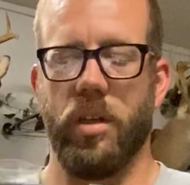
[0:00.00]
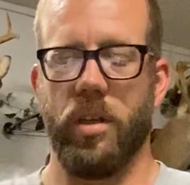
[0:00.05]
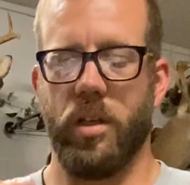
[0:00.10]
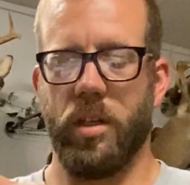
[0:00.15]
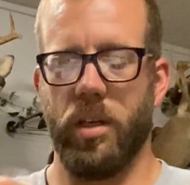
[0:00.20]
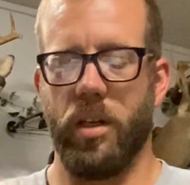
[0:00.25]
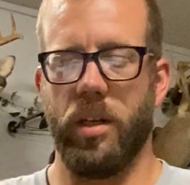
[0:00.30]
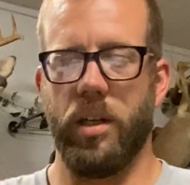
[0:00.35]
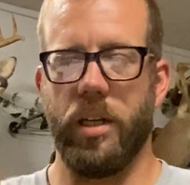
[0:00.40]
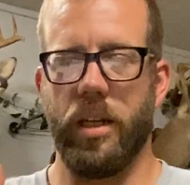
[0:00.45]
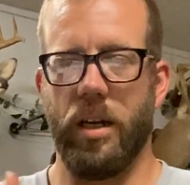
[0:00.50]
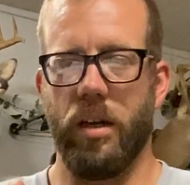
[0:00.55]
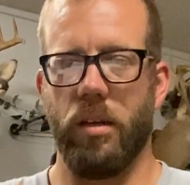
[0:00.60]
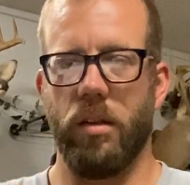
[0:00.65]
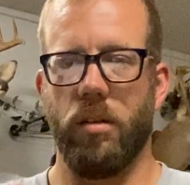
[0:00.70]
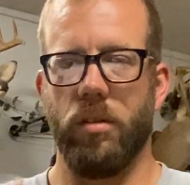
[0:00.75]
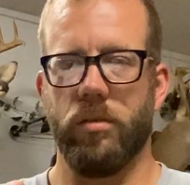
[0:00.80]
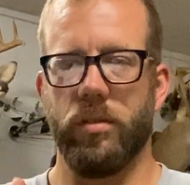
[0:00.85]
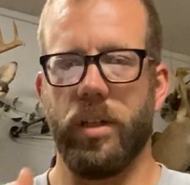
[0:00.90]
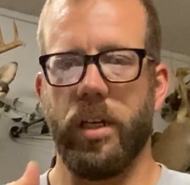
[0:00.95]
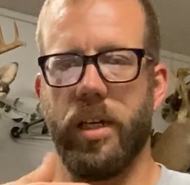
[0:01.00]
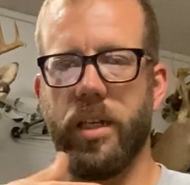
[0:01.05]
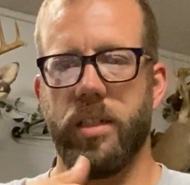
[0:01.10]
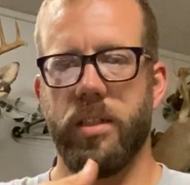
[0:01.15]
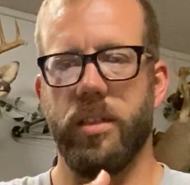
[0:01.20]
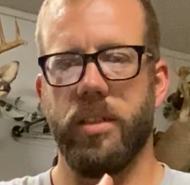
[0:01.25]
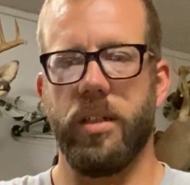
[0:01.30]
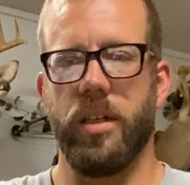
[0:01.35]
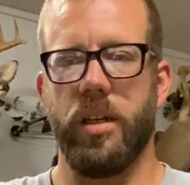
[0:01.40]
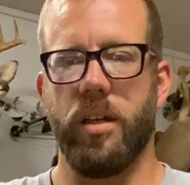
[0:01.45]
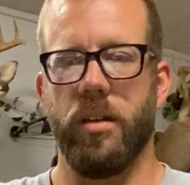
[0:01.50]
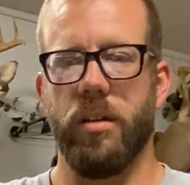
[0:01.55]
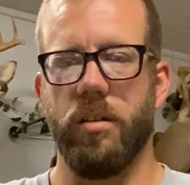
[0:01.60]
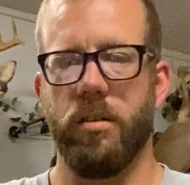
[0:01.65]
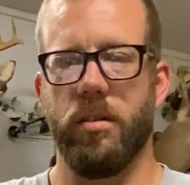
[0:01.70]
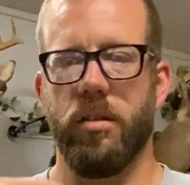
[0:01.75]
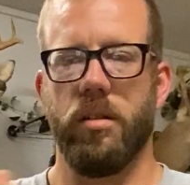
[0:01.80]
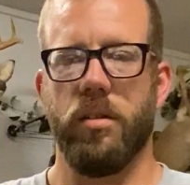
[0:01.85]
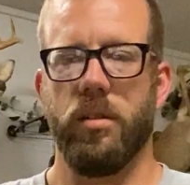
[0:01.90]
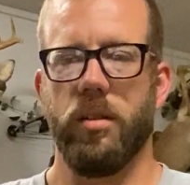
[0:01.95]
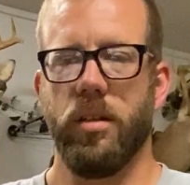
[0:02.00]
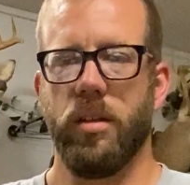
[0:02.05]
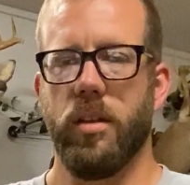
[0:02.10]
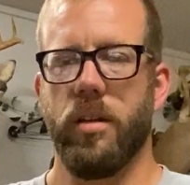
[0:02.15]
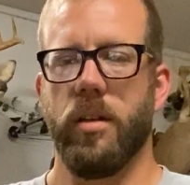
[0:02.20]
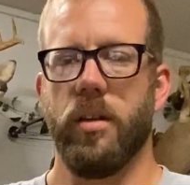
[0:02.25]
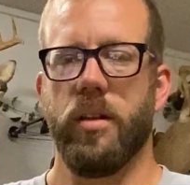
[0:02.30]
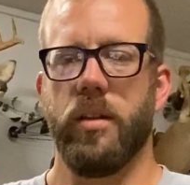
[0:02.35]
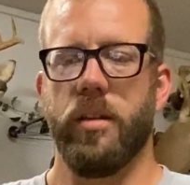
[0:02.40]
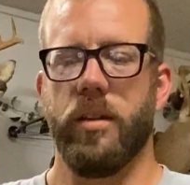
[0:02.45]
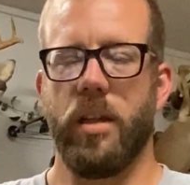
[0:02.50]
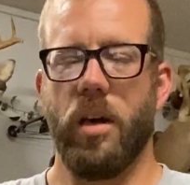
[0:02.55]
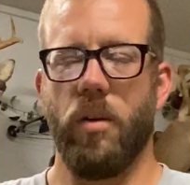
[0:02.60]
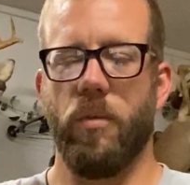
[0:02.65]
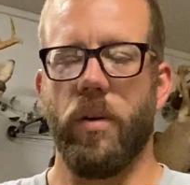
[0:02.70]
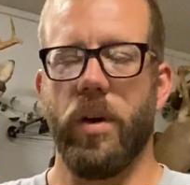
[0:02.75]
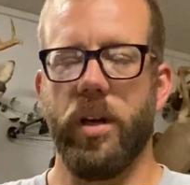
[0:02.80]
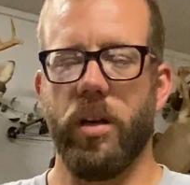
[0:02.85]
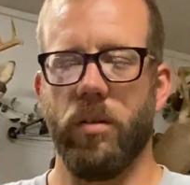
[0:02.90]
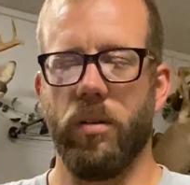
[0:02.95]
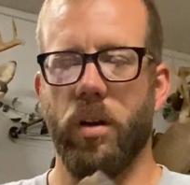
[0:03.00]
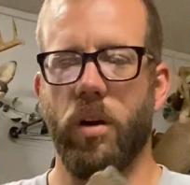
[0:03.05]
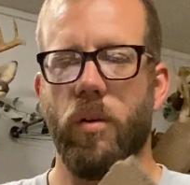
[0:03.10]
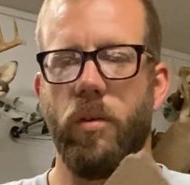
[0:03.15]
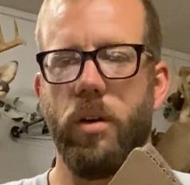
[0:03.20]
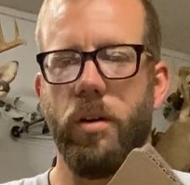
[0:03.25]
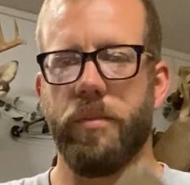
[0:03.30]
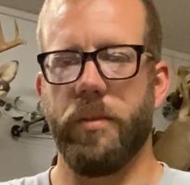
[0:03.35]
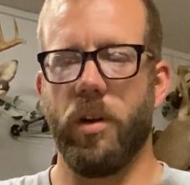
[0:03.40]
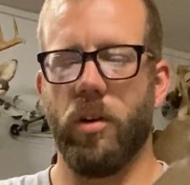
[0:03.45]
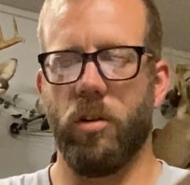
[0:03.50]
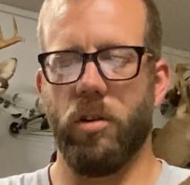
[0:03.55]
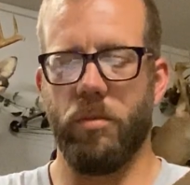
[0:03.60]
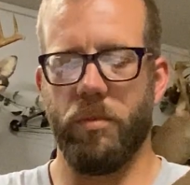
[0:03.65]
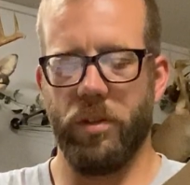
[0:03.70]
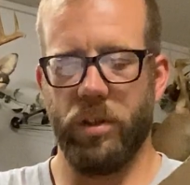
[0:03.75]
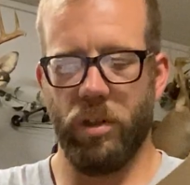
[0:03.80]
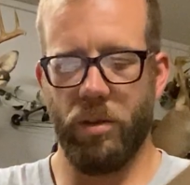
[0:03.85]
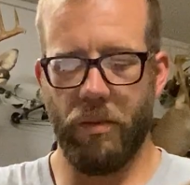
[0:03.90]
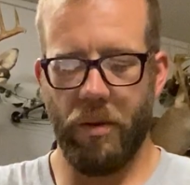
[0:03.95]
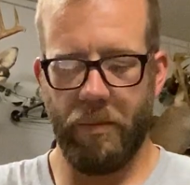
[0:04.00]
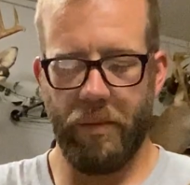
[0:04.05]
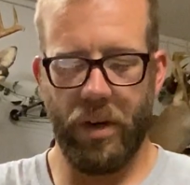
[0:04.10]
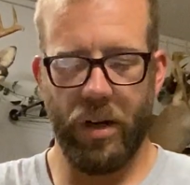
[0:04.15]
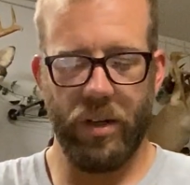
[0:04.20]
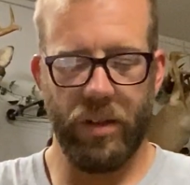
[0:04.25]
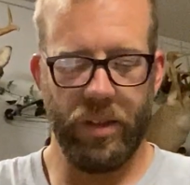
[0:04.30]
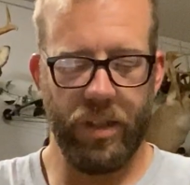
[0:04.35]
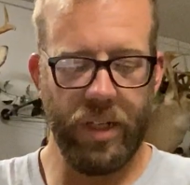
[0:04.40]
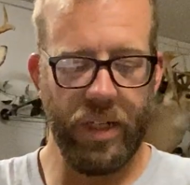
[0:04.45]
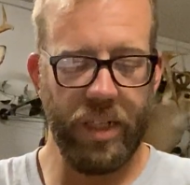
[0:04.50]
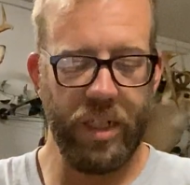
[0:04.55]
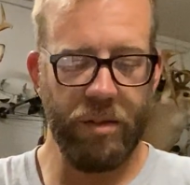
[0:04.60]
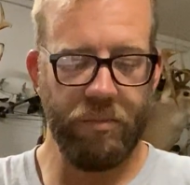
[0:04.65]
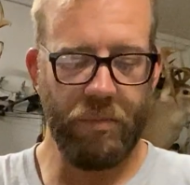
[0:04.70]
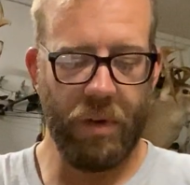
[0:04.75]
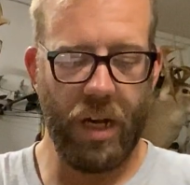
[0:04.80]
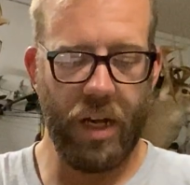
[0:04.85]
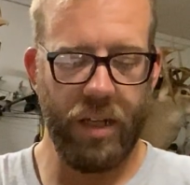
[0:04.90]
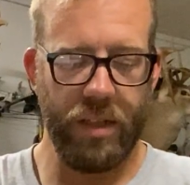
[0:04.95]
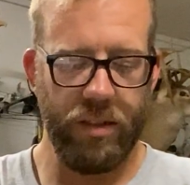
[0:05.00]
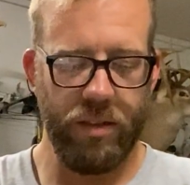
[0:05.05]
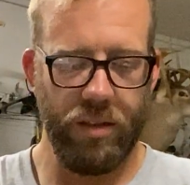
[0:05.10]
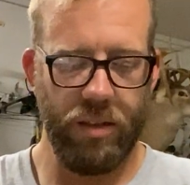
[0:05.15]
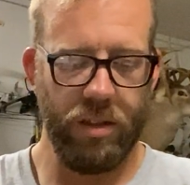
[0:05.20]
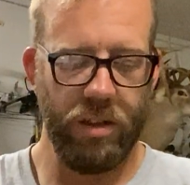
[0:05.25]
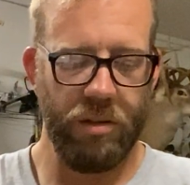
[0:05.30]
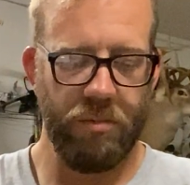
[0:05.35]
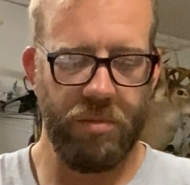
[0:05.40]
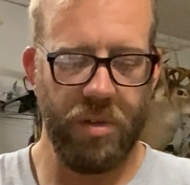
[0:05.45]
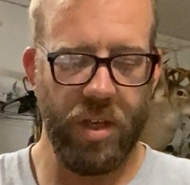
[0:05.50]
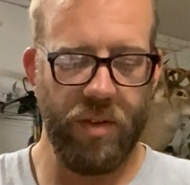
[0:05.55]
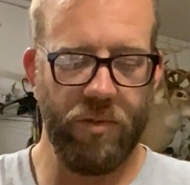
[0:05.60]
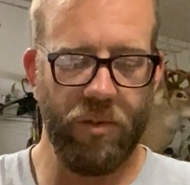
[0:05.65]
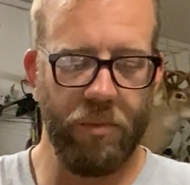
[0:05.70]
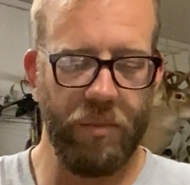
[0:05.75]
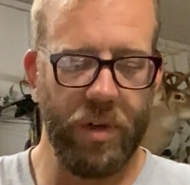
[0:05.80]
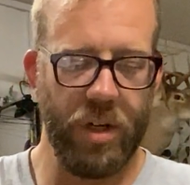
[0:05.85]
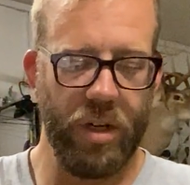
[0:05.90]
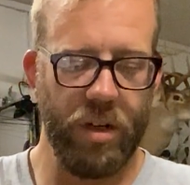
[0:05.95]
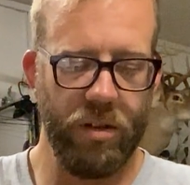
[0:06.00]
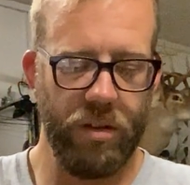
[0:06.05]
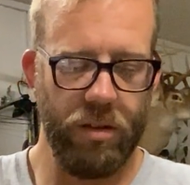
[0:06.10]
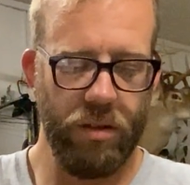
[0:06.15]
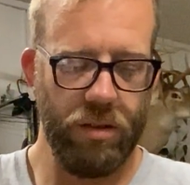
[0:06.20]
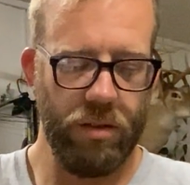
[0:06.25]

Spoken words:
Cut it down along the edges here. That way it'll go up the arm a little bit better than it did mine. Be even better.